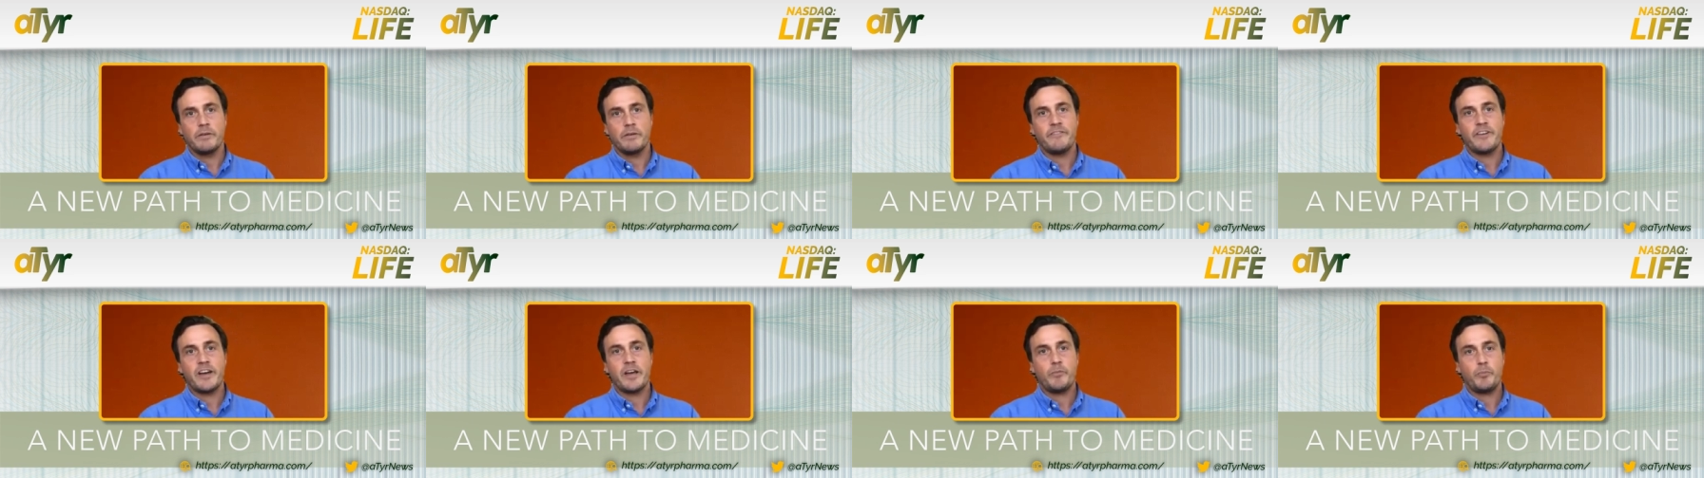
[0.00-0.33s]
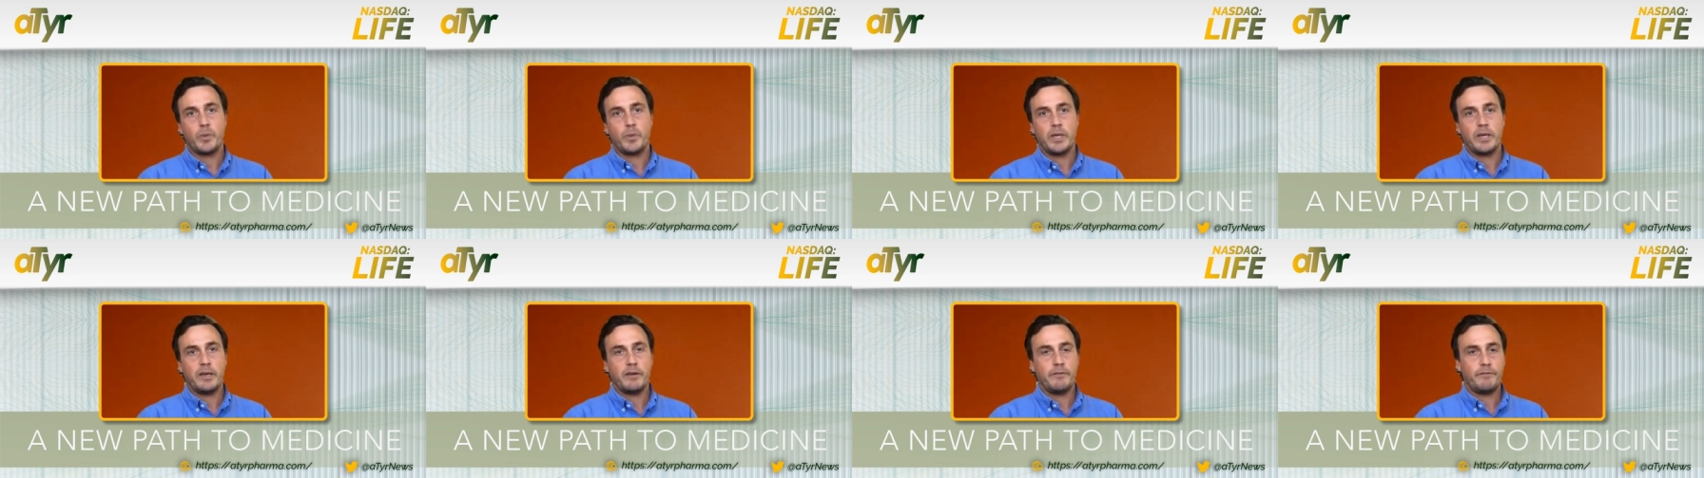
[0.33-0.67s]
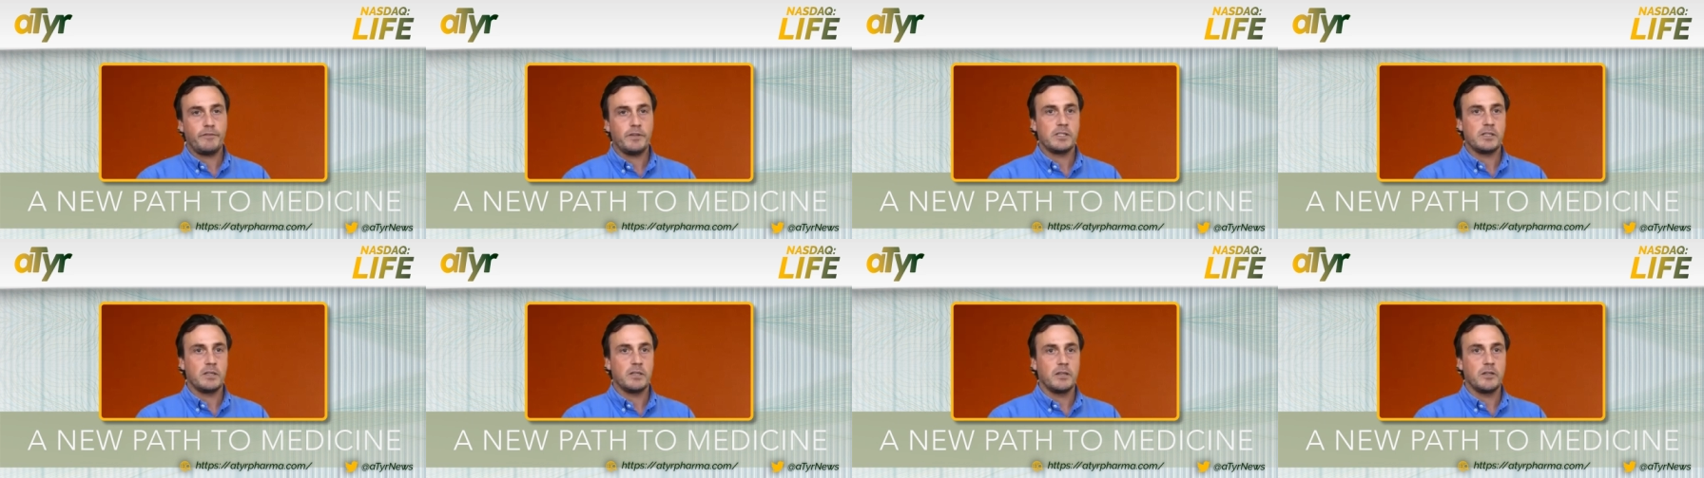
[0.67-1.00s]
IPF
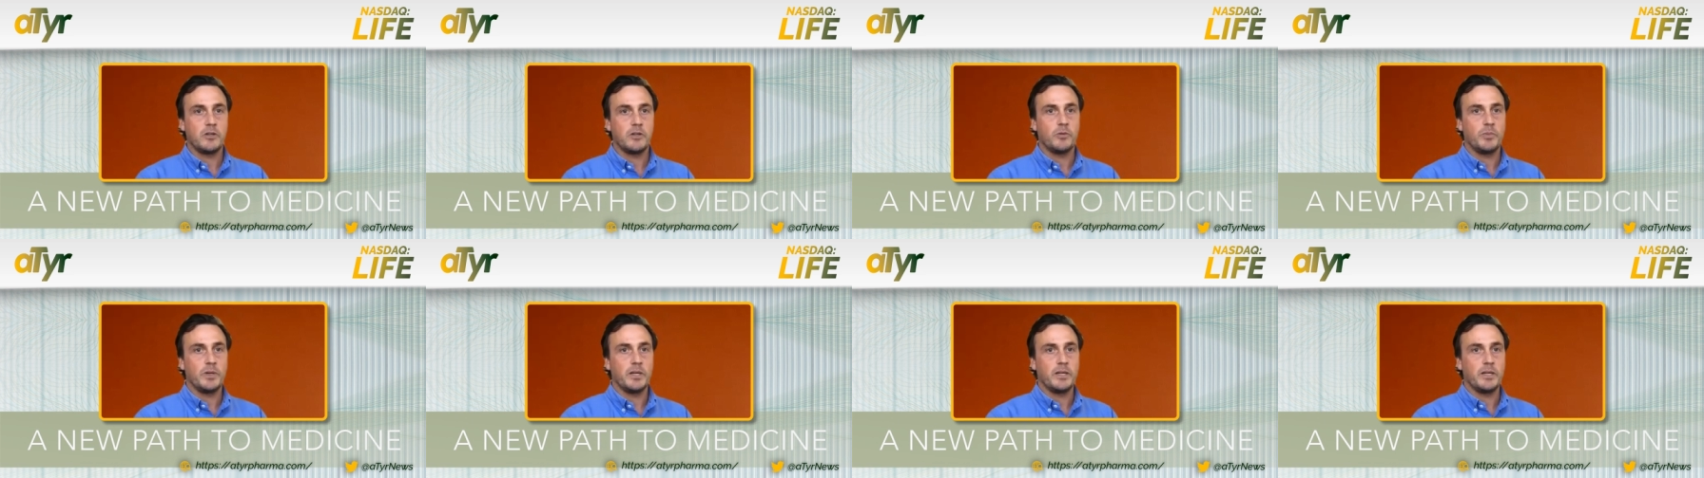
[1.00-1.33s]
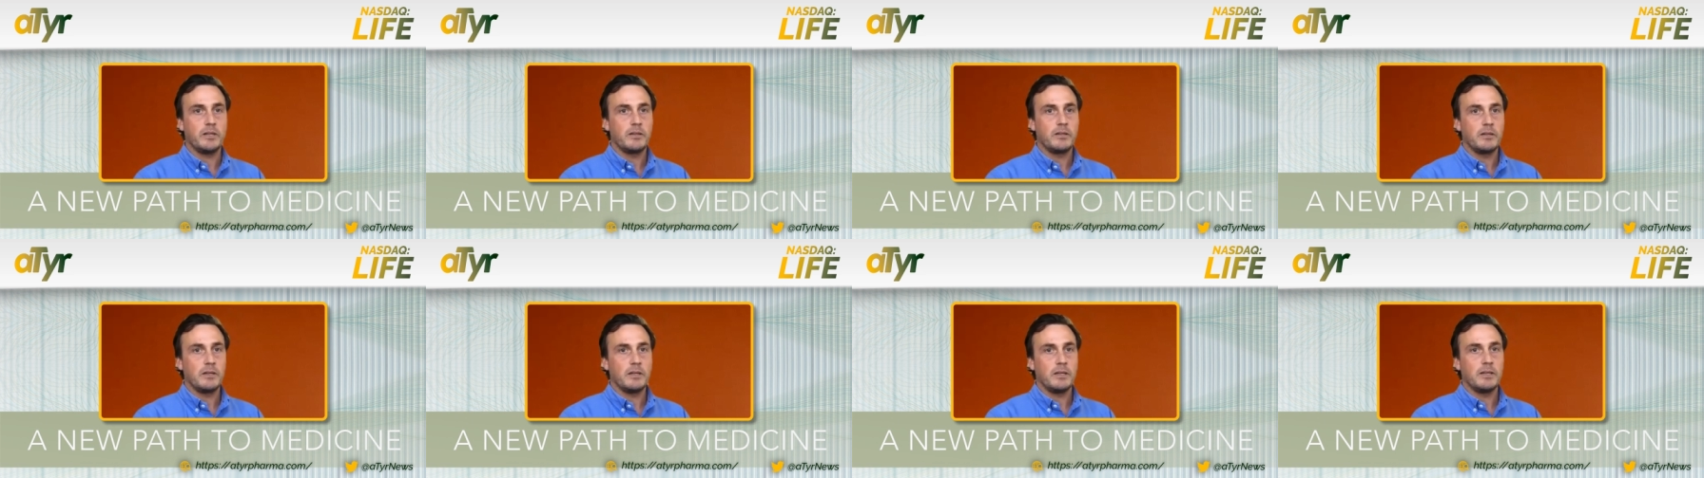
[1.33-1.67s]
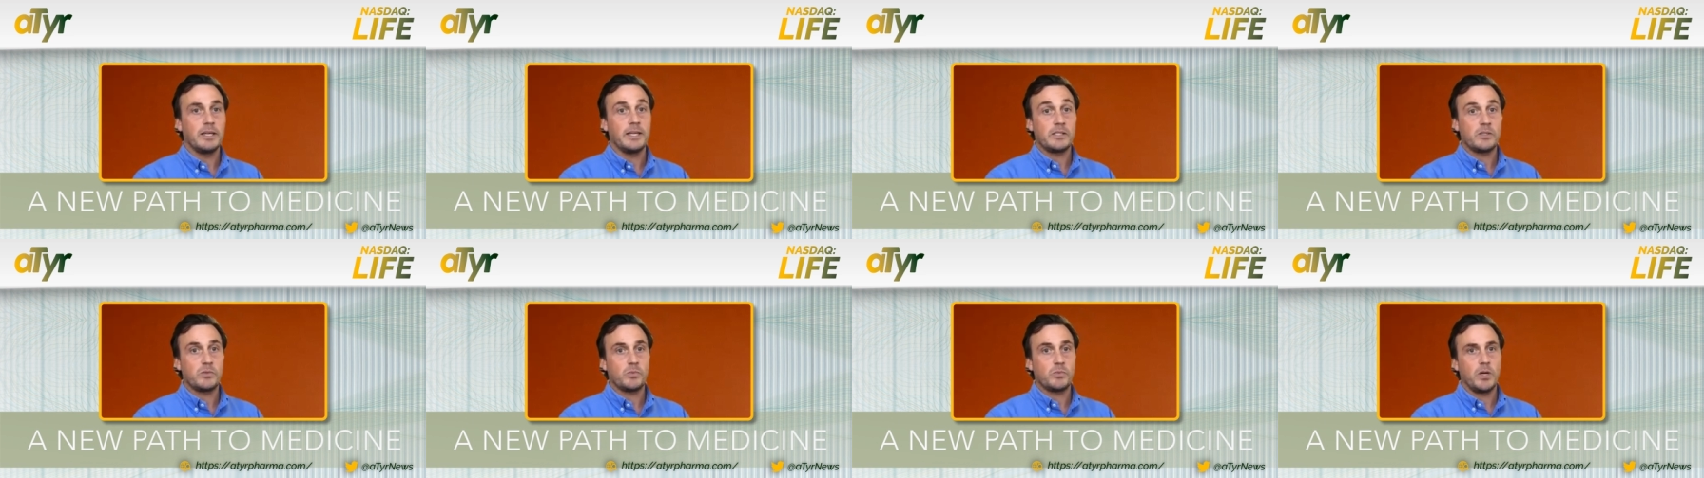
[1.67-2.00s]
is a little bit
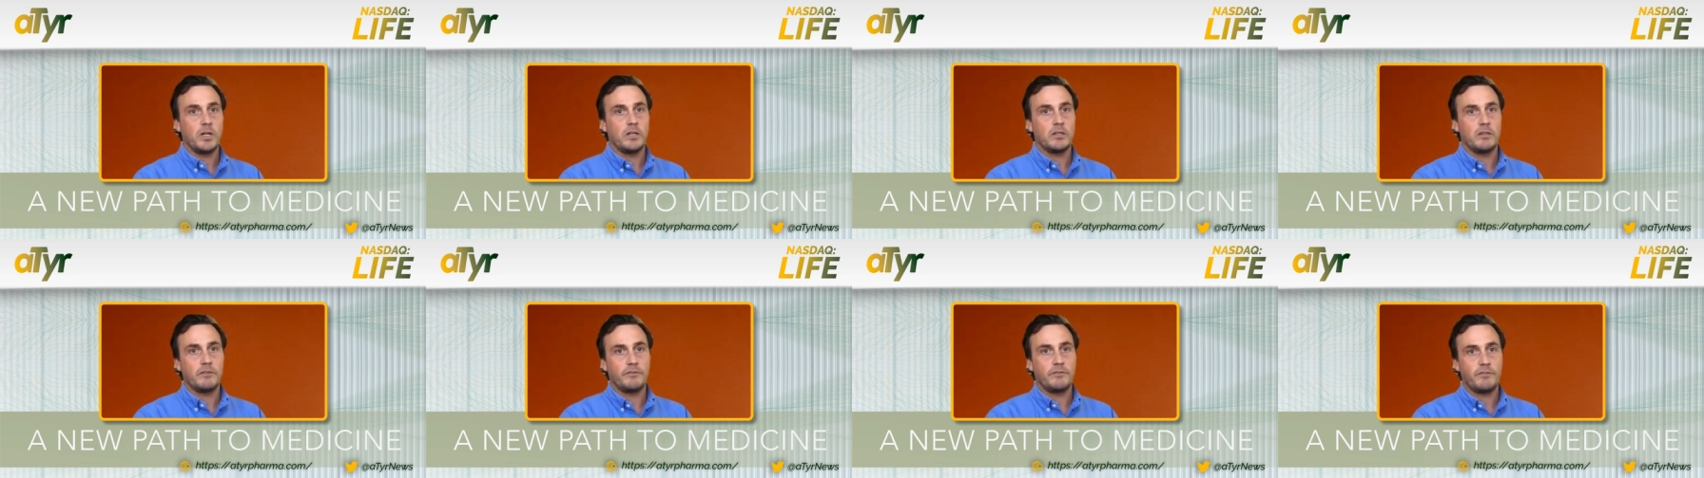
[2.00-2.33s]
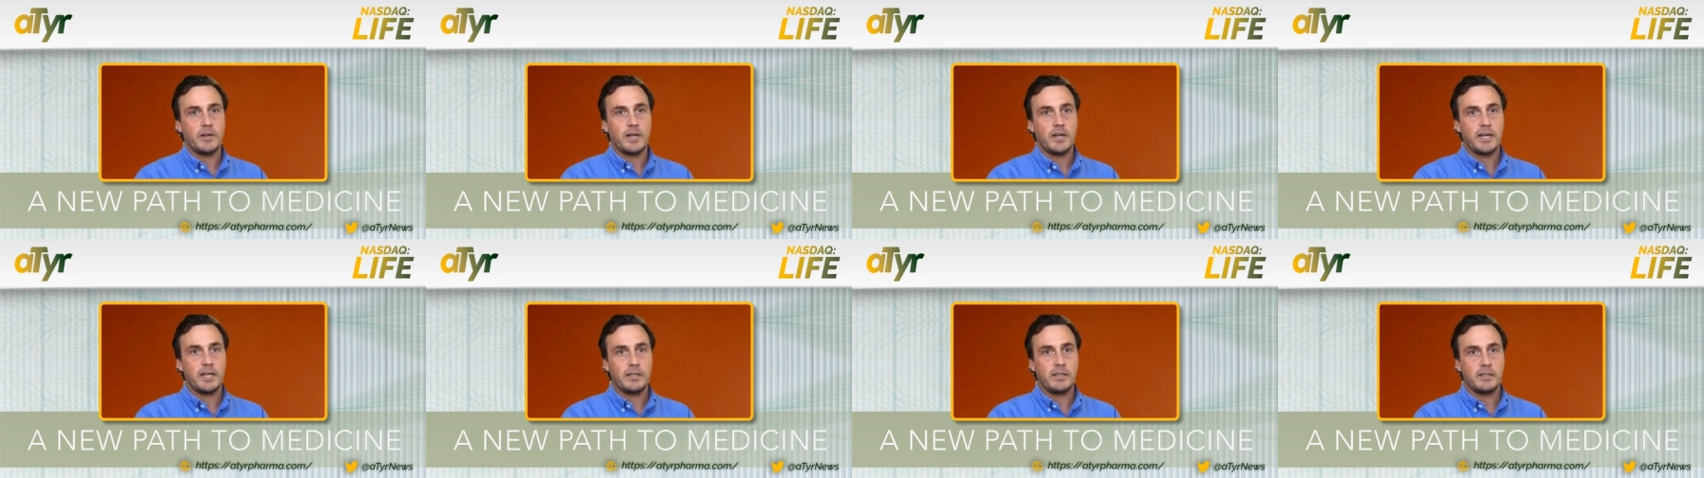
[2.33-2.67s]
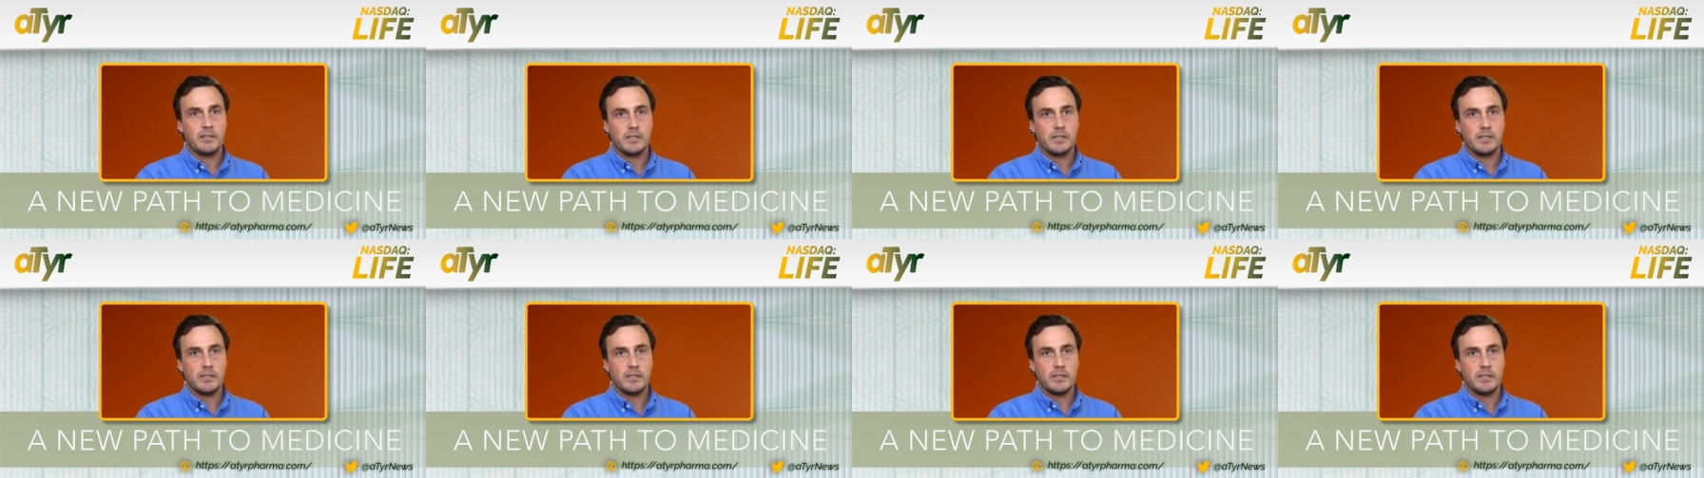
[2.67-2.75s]
less well defined.